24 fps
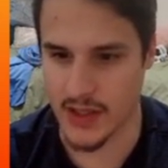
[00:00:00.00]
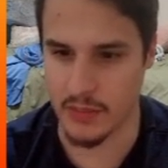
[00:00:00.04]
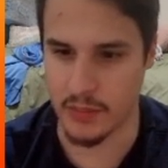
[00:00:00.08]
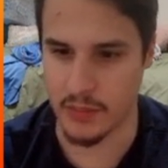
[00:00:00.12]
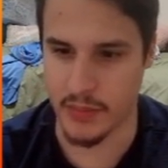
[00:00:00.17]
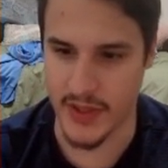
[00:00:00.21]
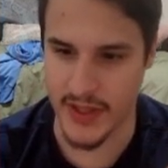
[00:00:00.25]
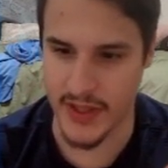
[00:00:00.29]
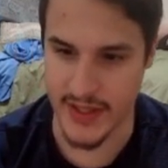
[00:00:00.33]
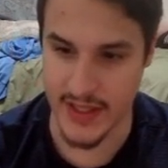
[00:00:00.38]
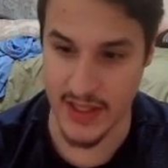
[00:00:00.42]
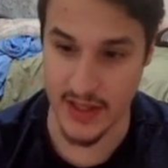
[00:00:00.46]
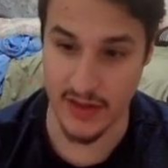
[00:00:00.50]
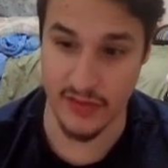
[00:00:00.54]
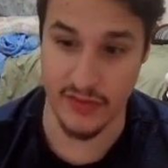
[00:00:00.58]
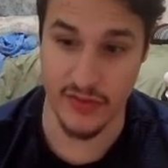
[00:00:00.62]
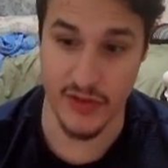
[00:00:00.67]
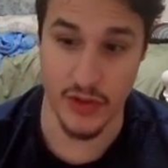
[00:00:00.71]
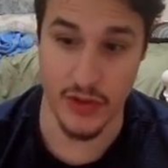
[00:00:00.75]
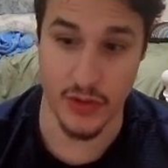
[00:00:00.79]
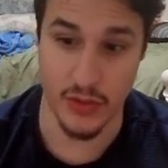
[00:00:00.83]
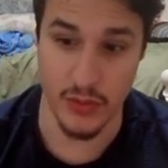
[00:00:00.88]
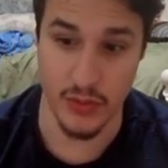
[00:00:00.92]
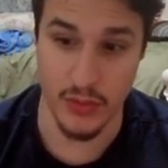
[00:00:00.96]
But if
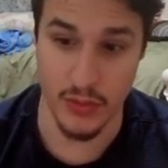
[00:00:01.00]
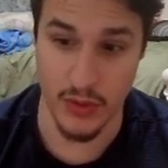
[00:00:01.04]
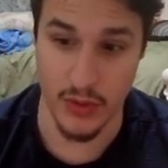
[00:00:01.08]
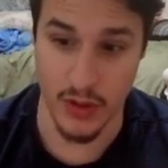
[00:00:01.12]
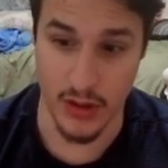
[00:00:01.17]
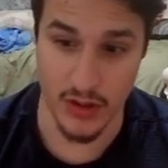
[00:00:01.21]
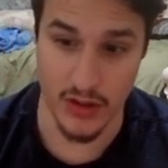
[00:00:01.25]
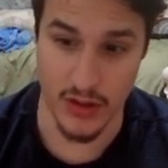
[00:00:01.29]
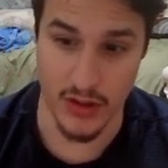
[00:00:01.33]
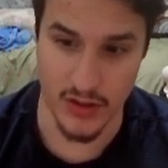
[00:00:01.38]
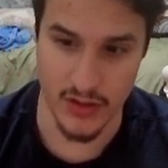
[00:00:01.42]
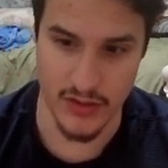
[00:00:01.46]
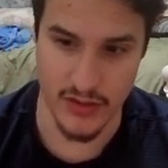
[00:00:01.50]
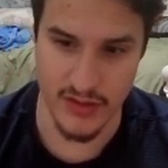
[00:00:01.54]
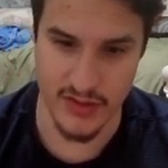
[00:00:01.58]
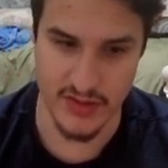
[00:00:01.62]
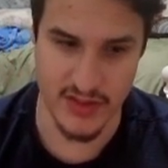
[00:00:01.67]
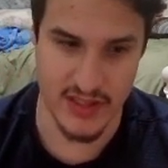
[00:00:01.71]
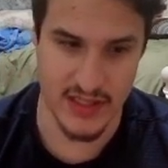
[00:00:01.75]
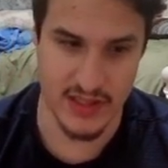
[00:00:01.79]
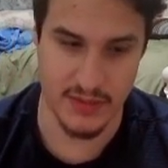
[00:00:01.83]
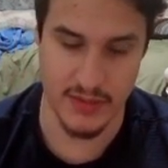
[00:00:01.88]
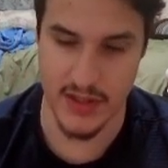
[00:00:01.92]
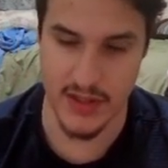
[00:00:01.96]
you are the
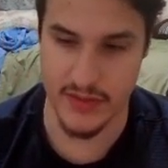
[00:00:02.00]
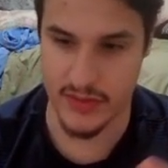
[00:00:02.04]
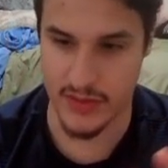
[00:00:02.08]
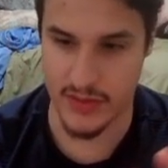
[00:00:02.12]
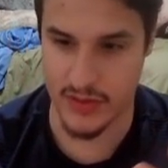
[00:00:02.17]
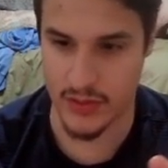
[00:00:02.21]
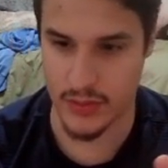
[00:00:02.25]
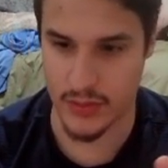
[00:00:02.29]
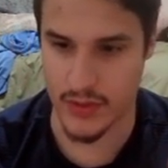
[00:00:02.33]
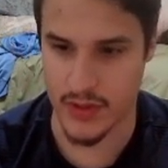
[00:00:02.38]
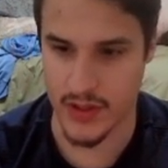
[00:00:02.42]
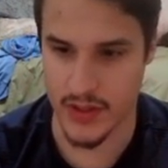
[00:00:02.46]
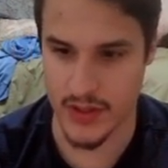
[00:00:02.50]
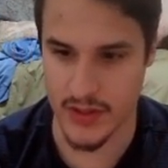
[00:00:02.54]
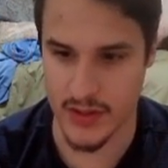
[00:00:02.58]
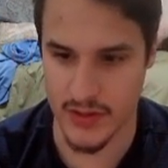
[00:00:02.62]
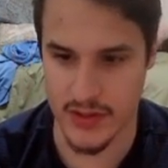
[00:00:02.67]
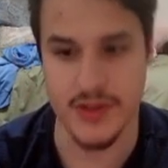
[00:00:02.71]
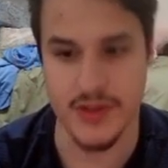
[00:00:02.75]
same level or under,